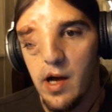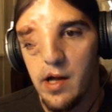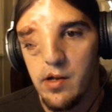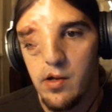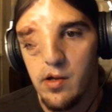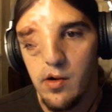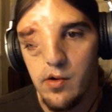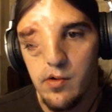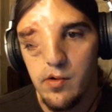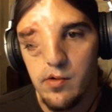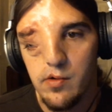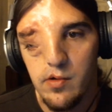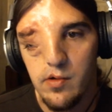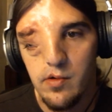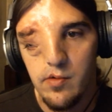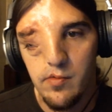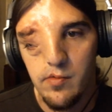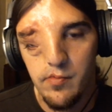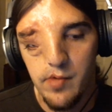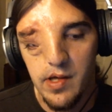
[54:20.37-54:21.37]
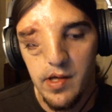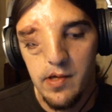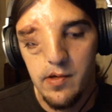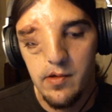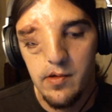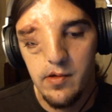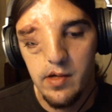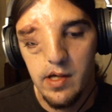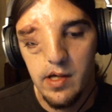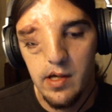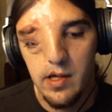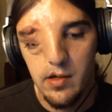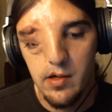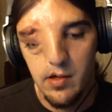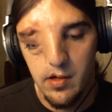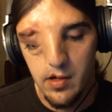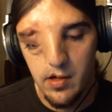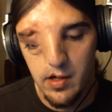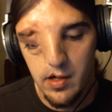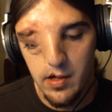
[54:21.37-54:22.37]
and uh, I know
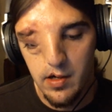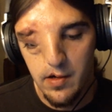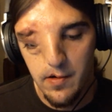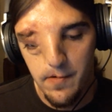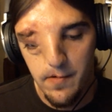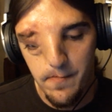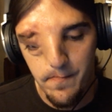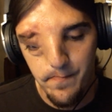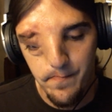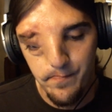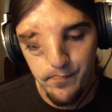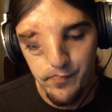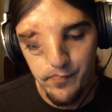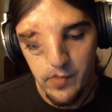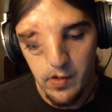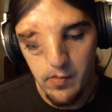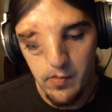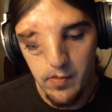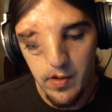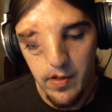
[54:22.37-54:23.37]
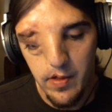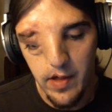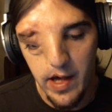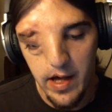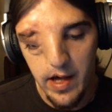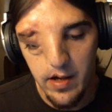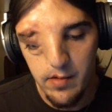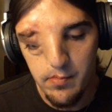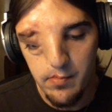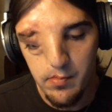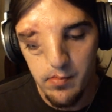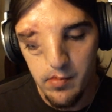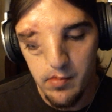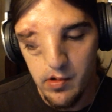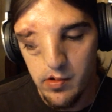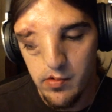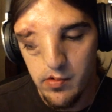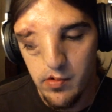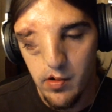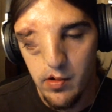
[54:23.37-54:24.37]
recently uh,
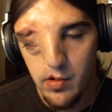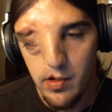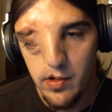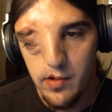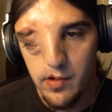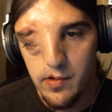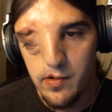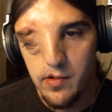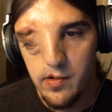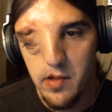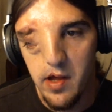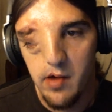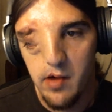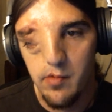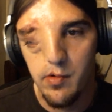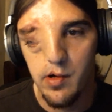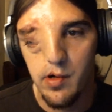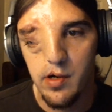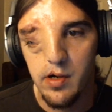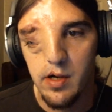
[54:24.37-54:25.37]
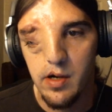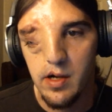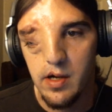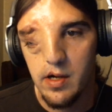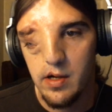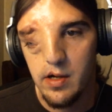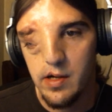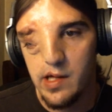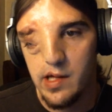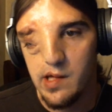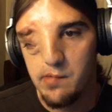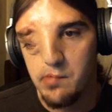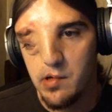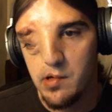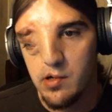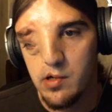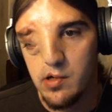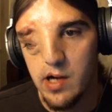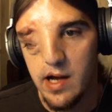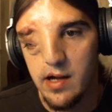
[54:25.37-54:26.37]
with Adam Carolla's network.
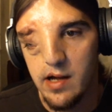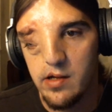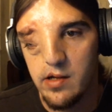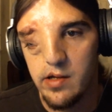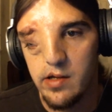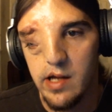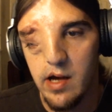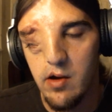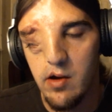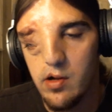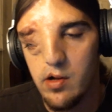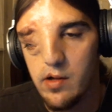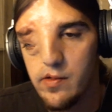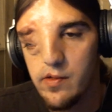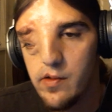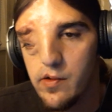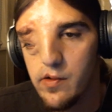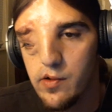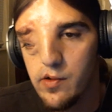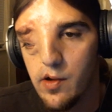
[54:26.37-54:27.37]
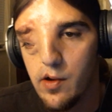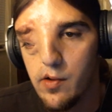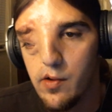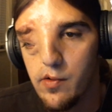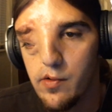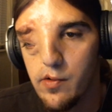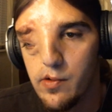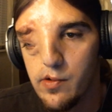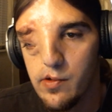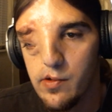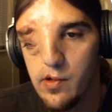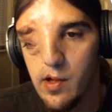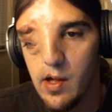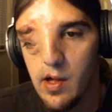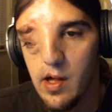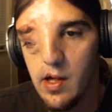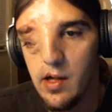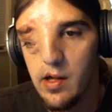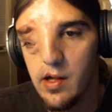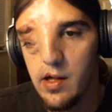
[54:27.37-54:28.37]
He's been cracking down on the
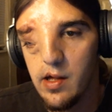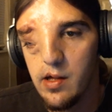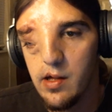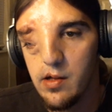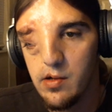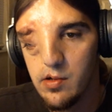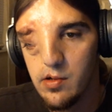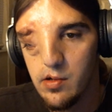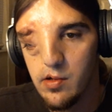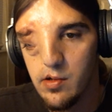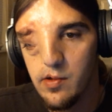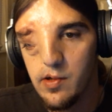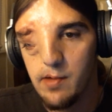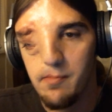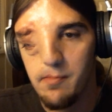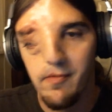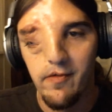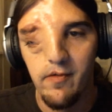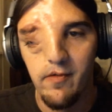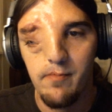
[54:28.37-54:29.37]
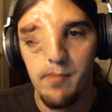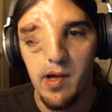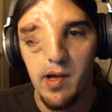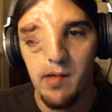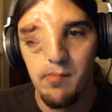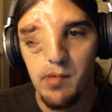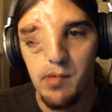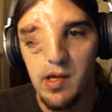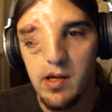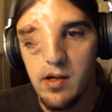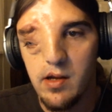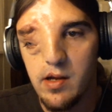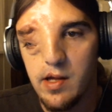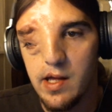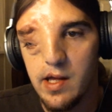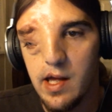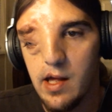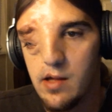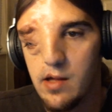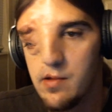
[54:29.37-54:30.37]
shows, and some of
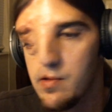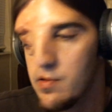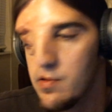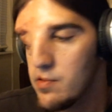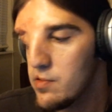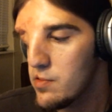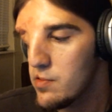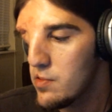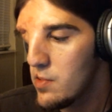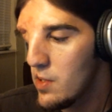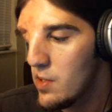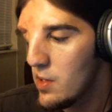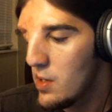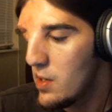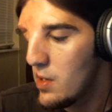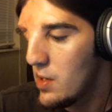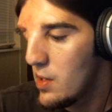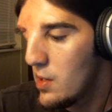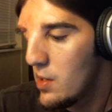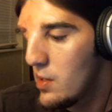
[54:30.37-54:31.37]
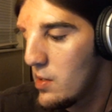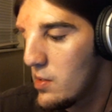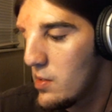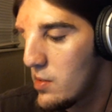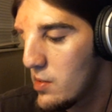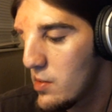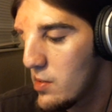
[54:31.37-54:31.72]
them might be getting canceled.